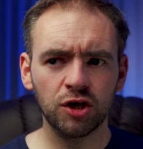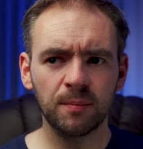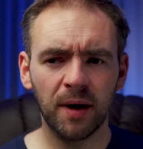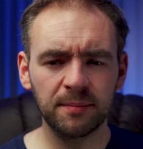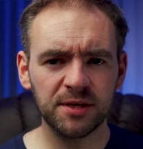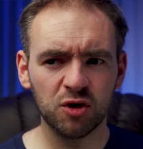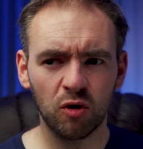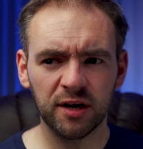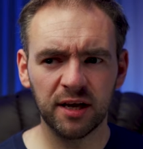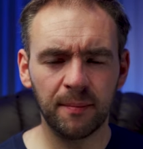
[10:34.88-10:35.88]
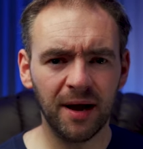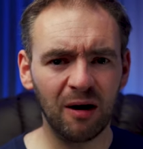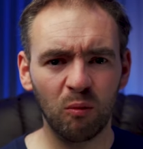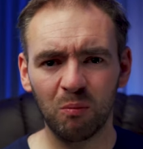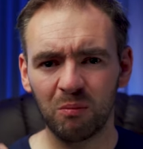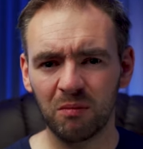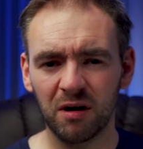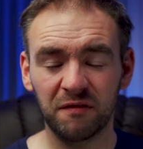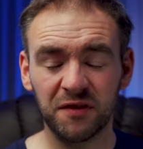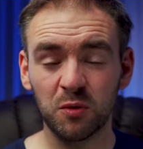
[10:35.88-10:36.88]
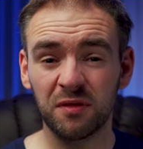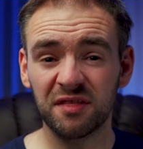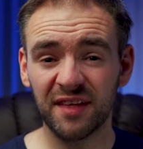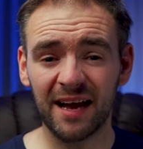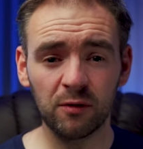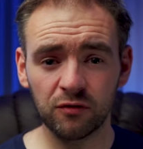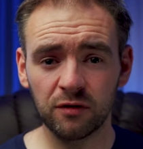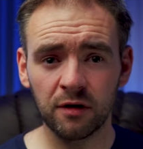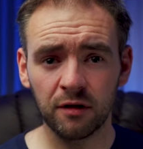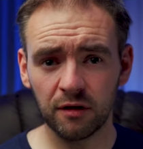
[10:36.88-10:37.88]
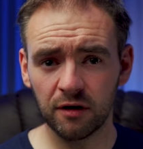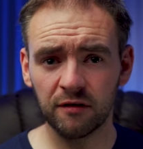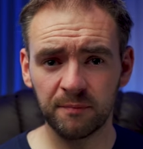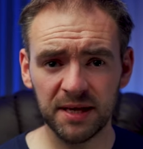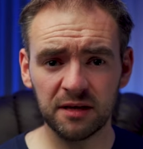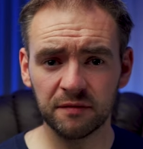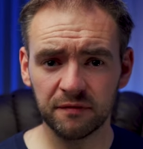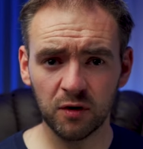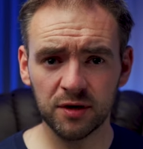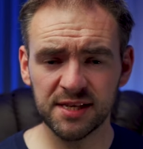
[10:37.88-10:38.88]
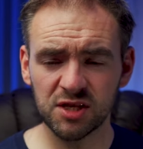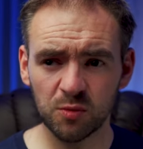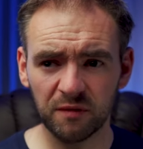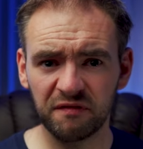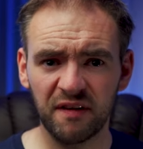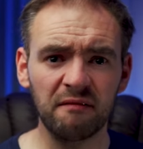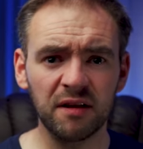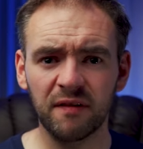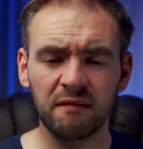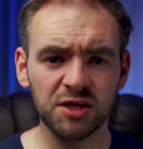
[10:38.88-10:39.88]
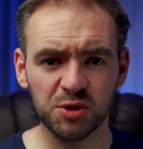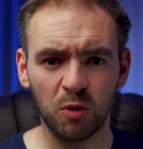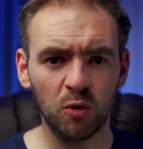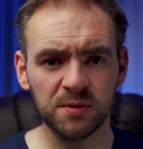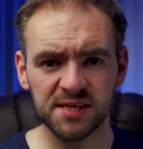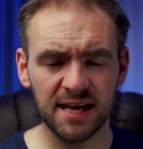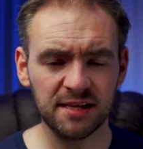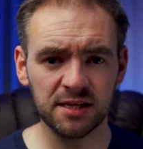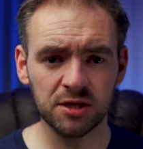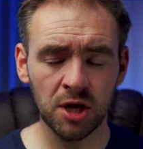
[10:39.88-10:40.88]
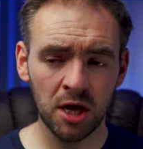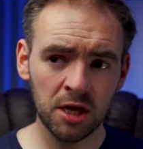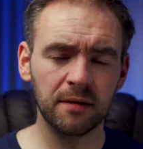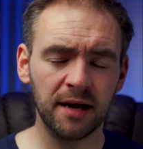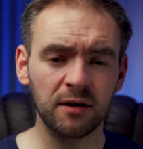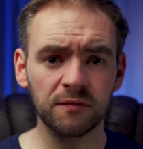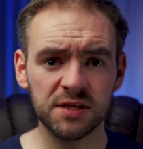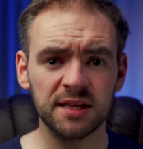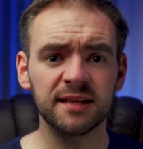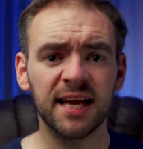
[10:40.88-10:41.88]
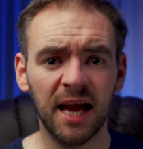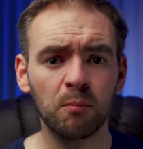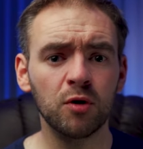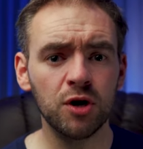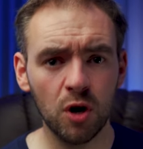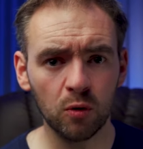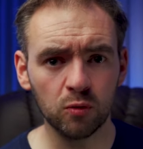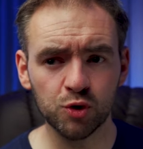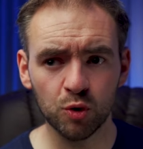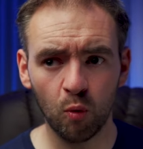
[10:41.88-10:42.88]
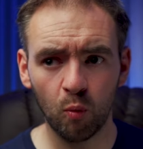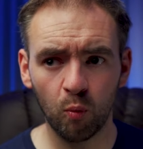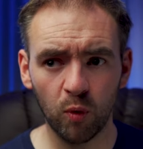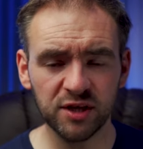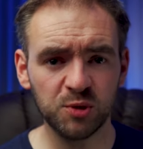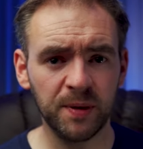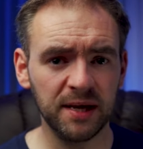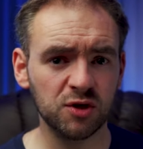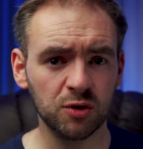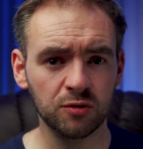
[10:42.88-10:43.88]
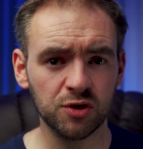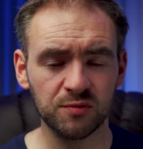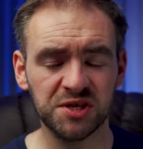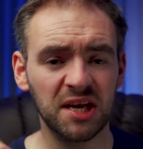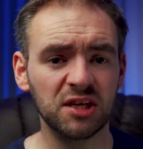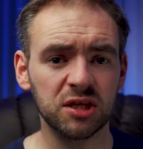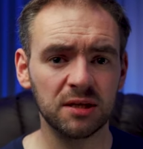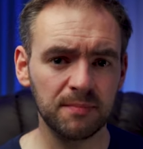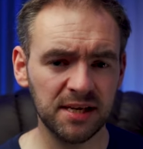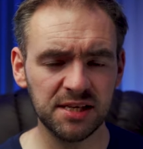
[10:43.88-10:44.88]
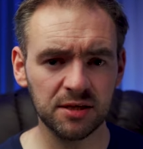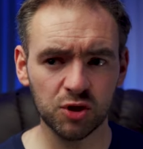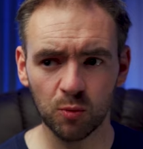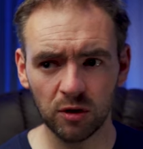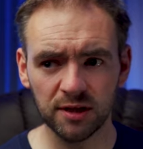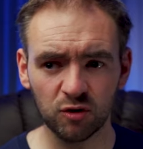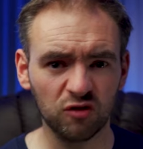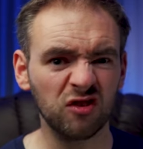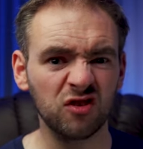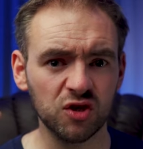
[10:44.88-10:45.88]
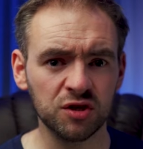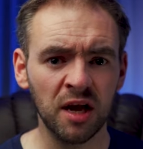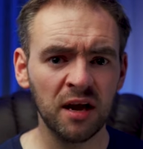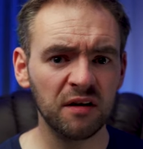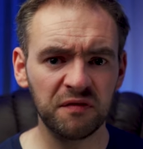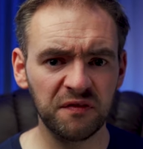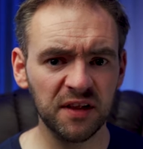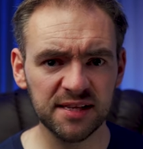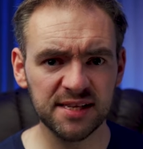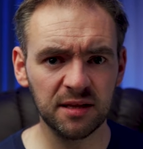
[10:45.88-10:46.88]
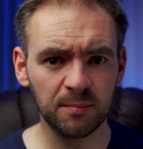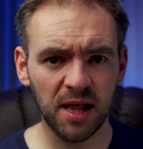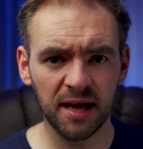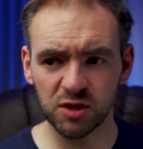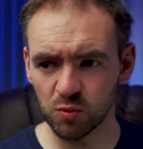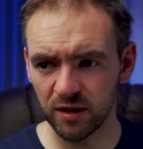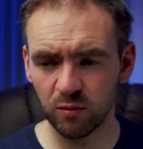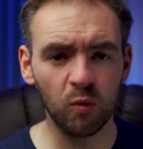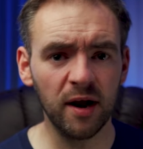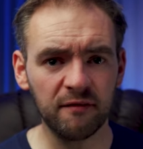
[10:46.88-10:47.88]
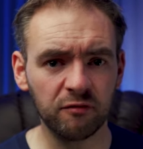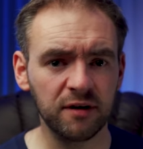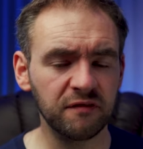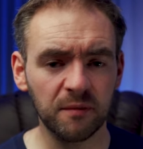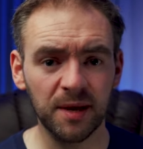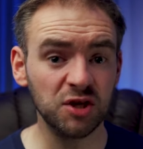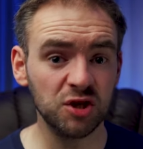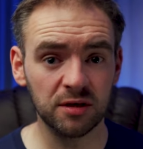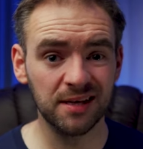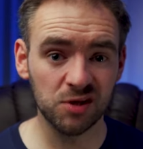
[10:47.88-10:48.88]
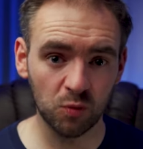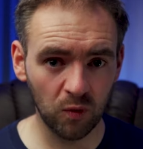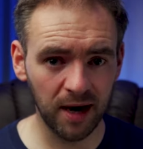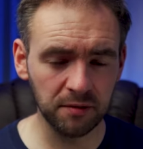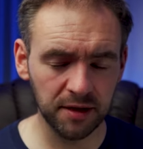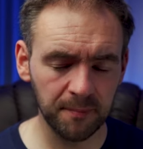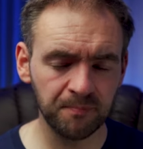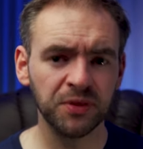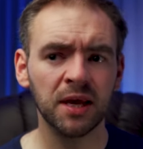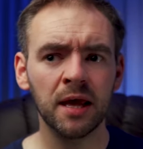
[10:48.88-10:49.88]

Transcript: you might be talking about a few thousand that have been converted, so a very, very small percentage. And obviously, the camera knows which pixels are essentially missing, so all it does is just fills in the blanks with whatever information is around it.